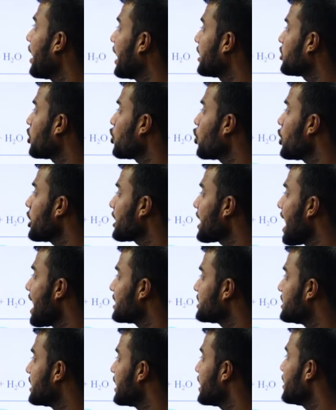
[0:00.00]
ethanoic
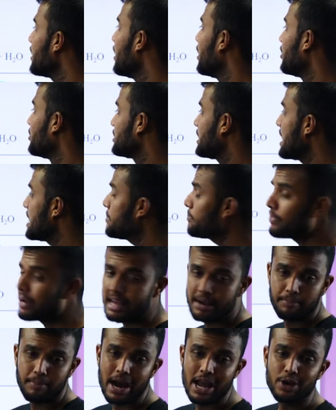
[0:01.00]
acid
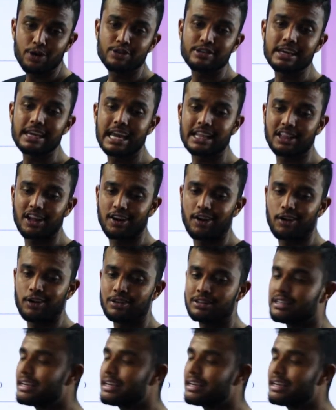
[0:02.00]
simply by using ethanol.